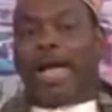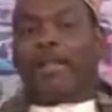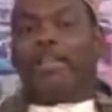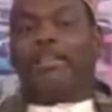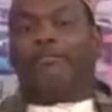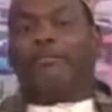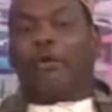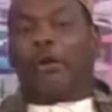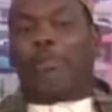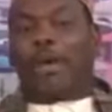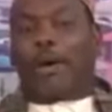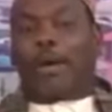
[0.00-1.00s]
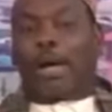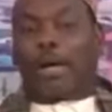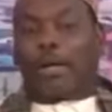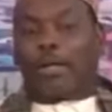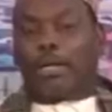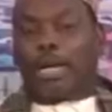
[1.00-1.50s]
and devolve
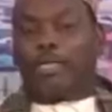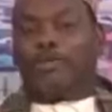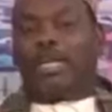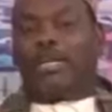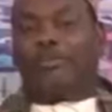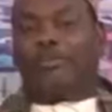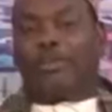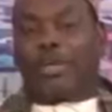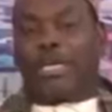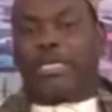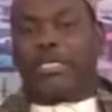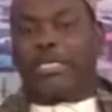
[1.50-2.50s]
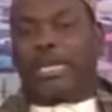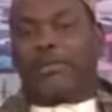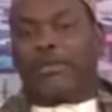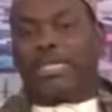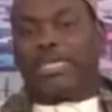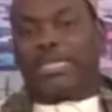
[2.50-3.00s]
power gradually to the regions
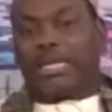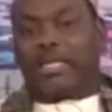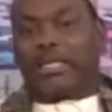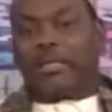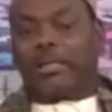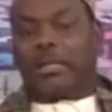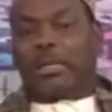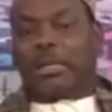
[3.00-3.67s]
and to the states.